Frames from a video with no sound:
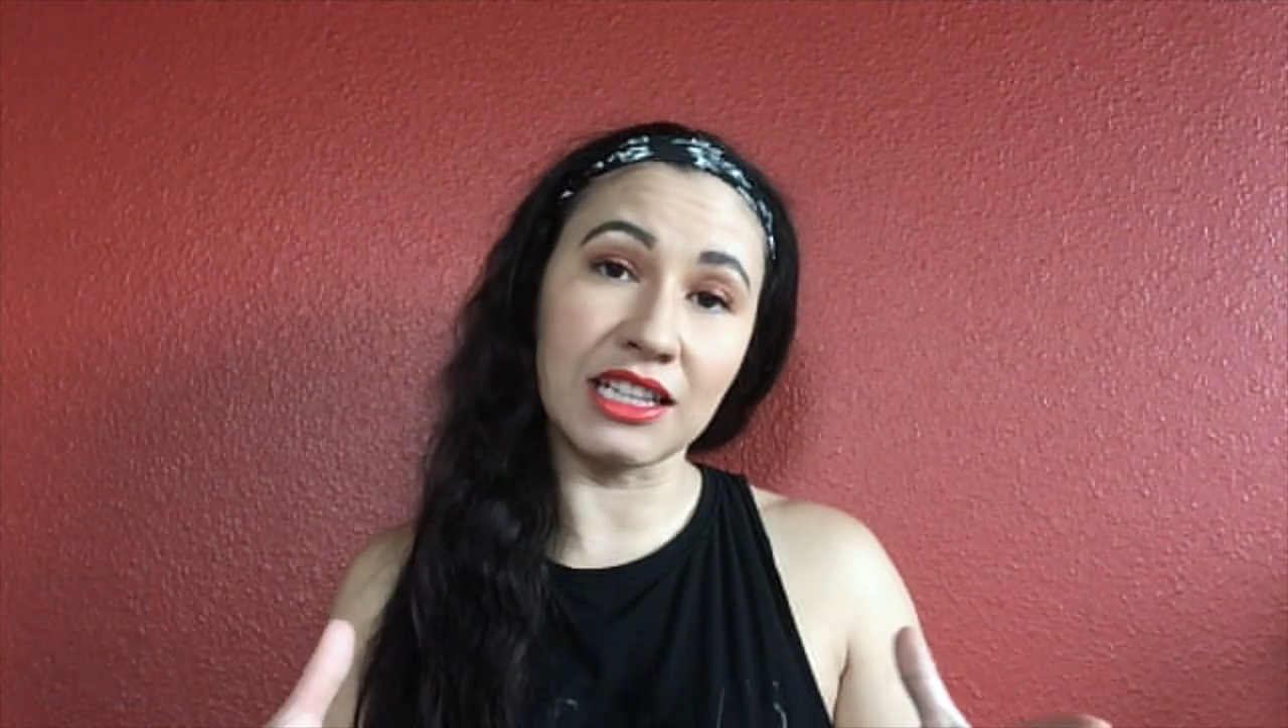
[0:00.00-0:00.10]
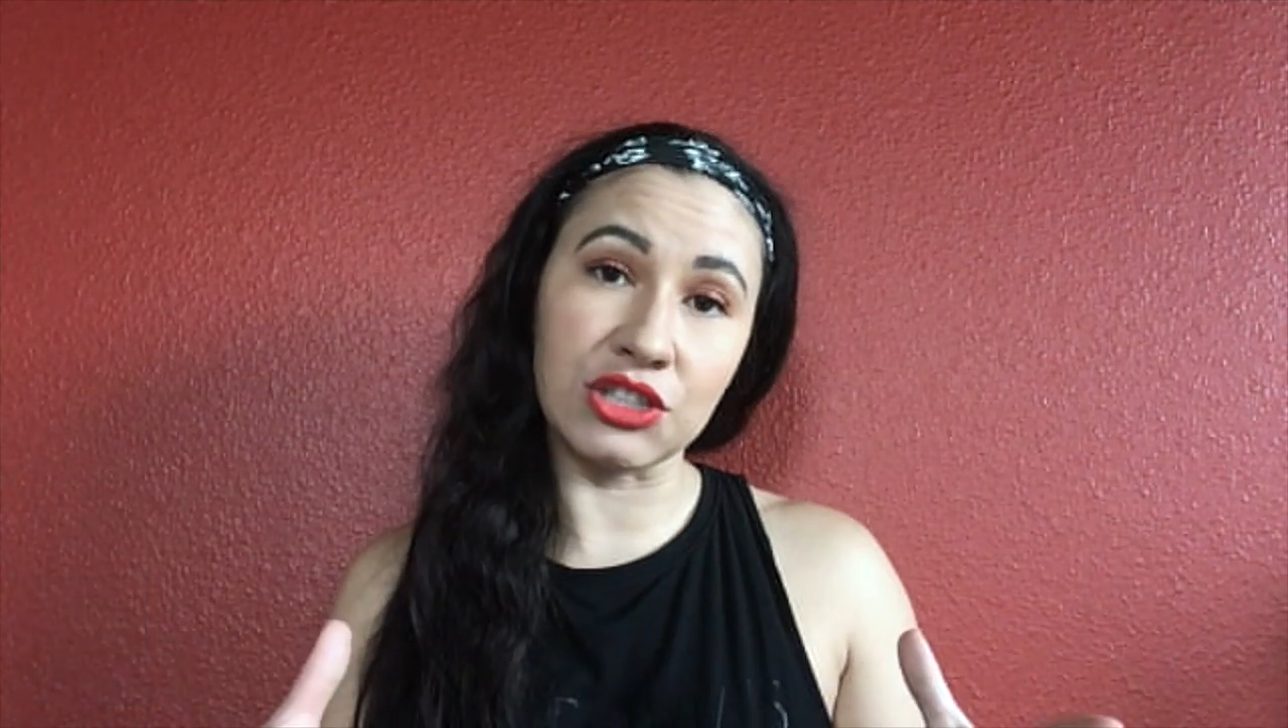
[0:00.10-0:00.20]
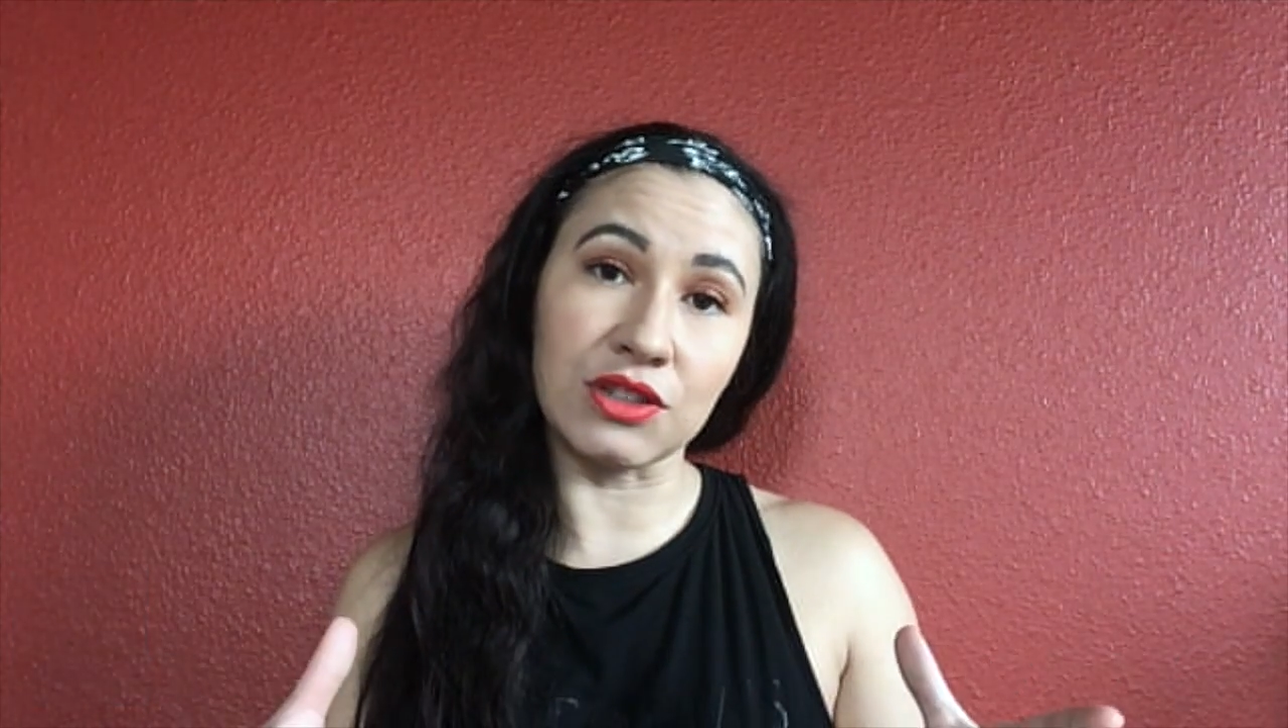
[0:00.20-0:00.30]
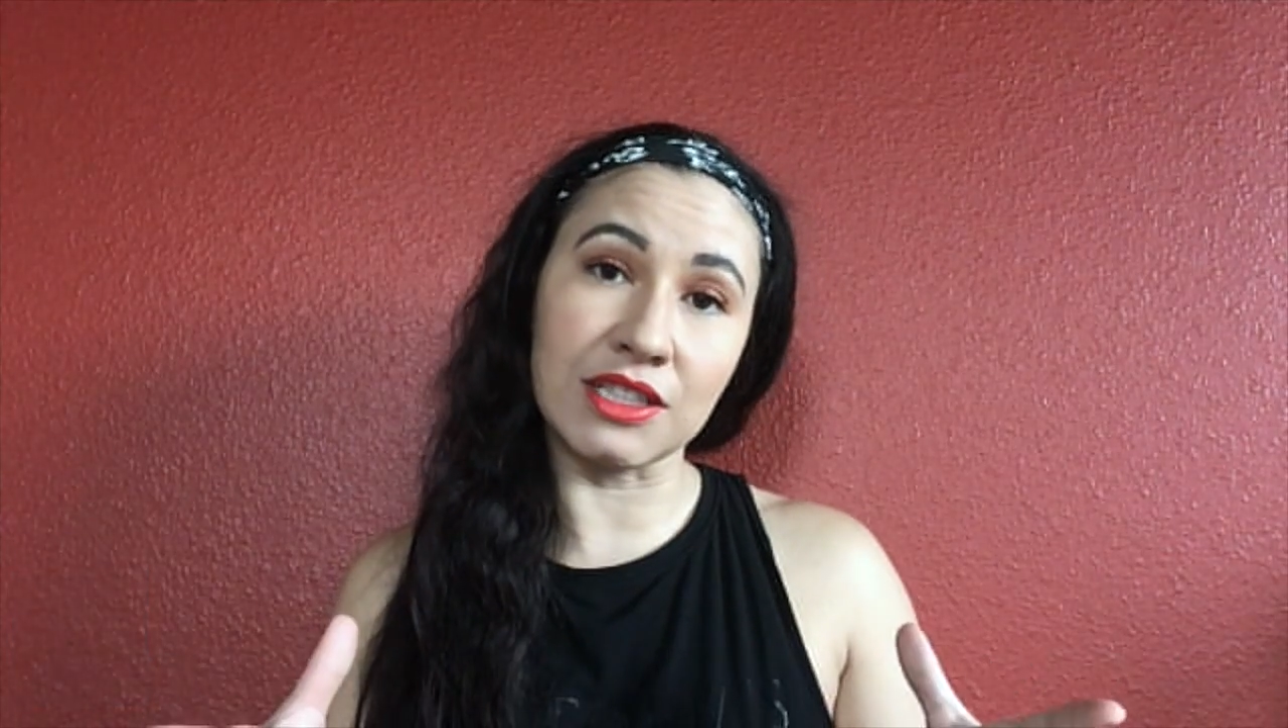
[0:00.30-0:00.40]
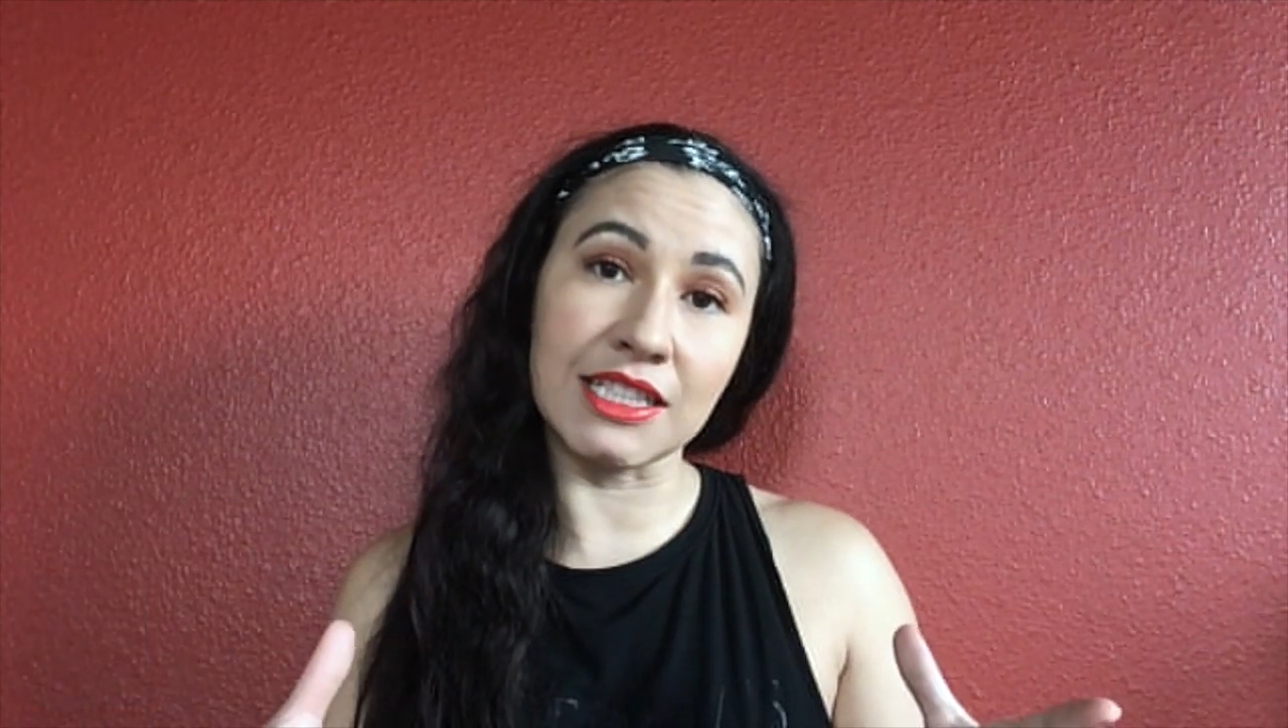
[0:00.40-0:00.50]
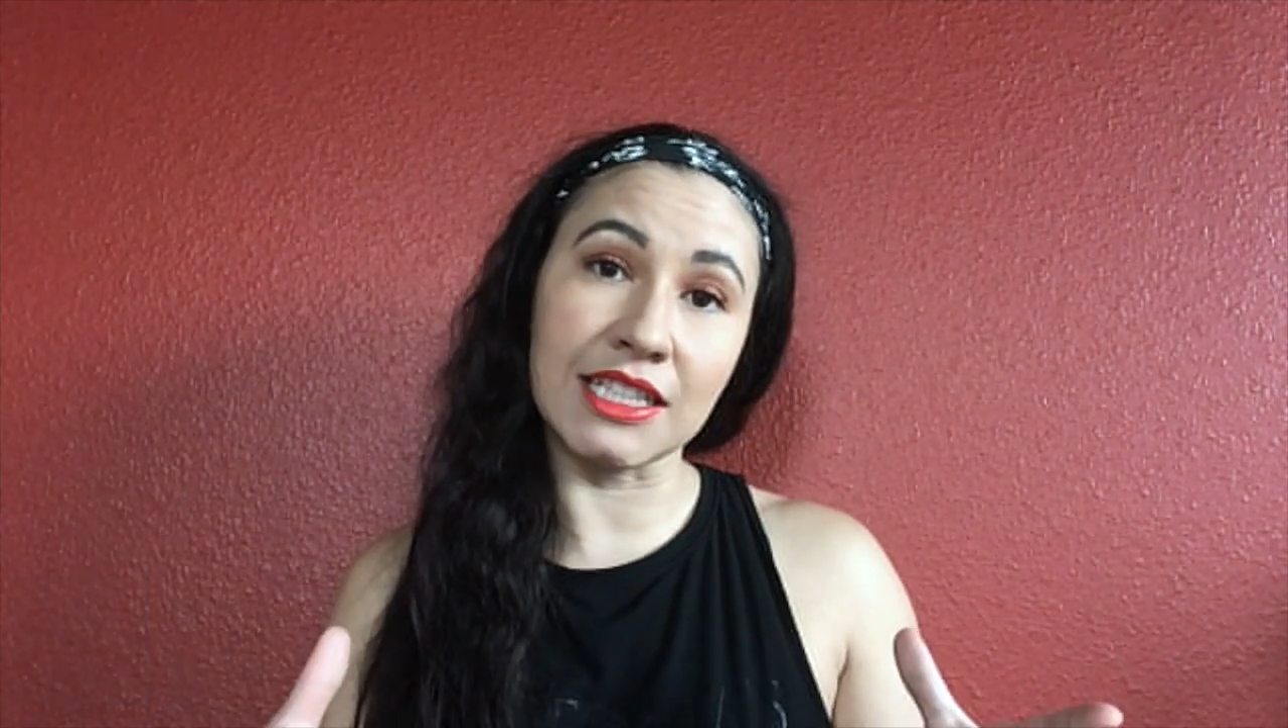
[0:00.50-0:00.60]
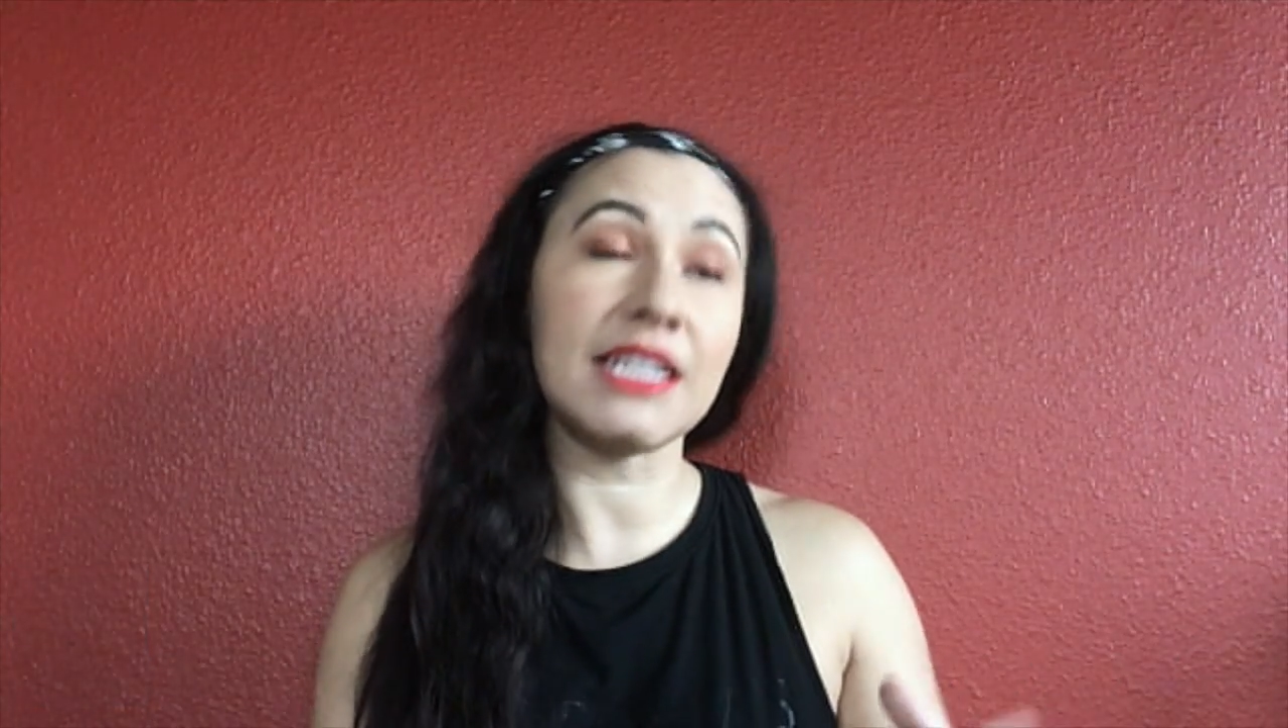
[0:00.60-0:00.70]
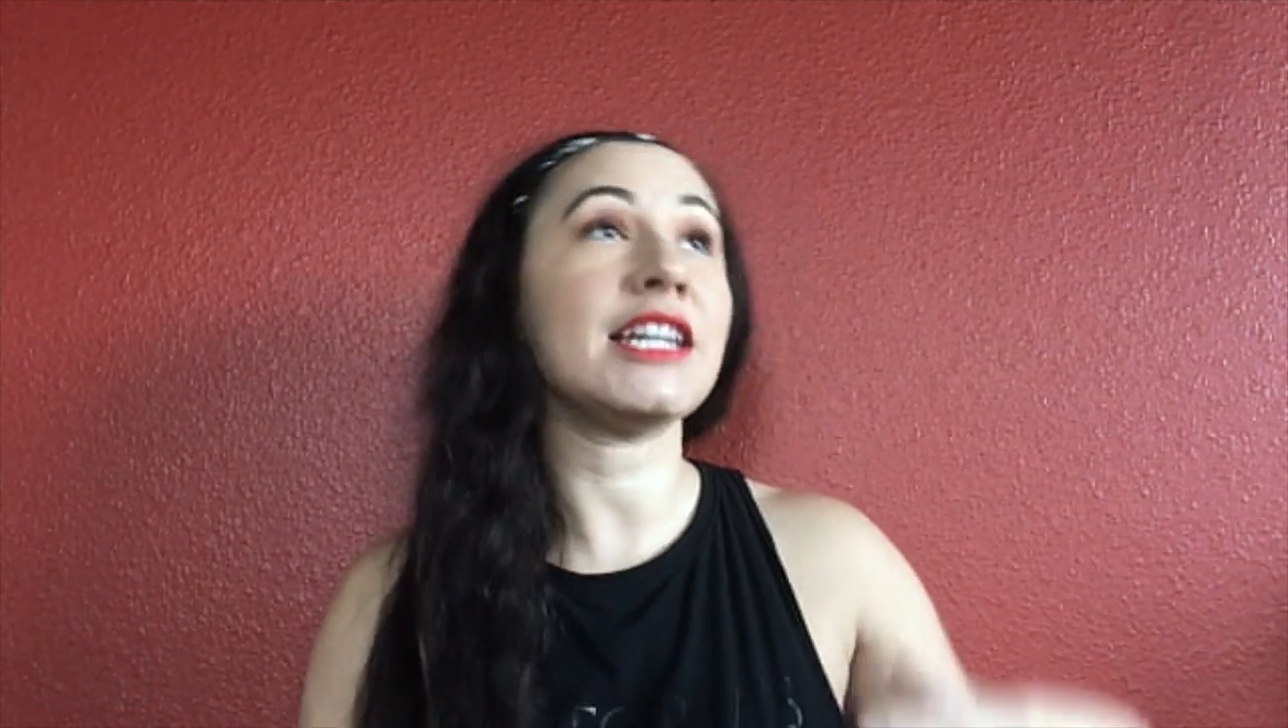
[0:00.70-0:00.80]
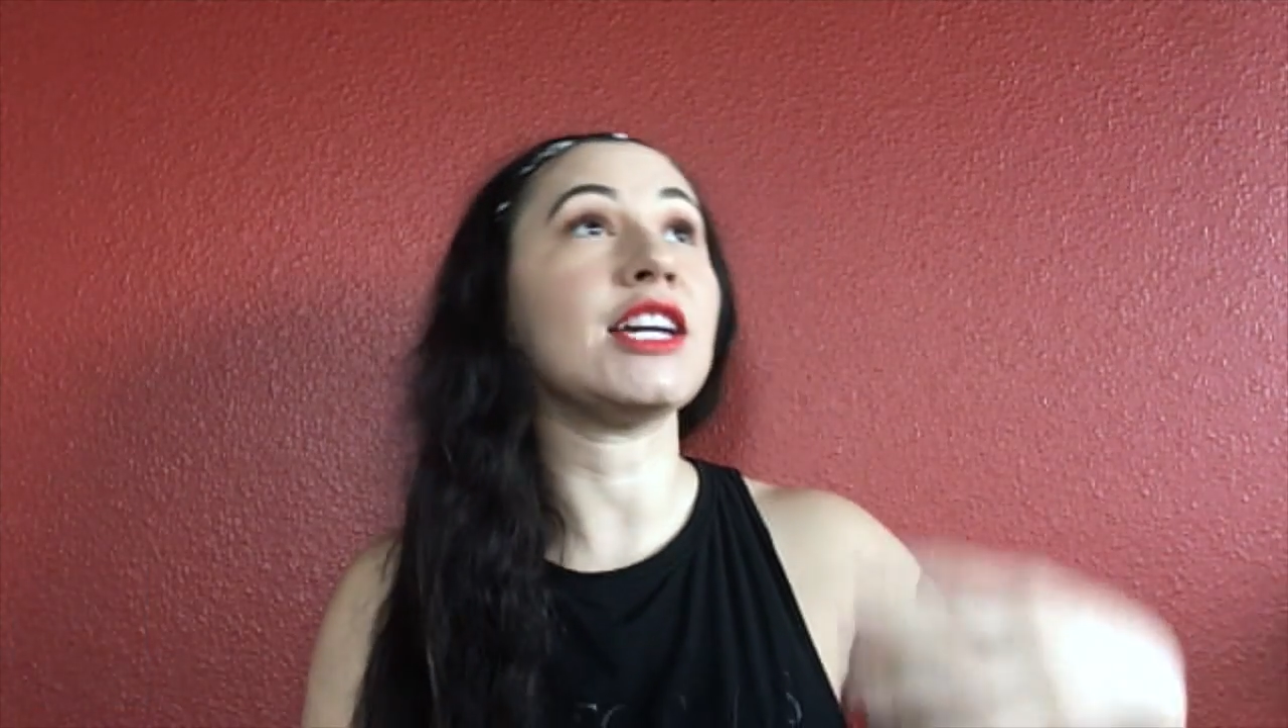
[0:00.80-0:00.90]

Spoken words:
to the T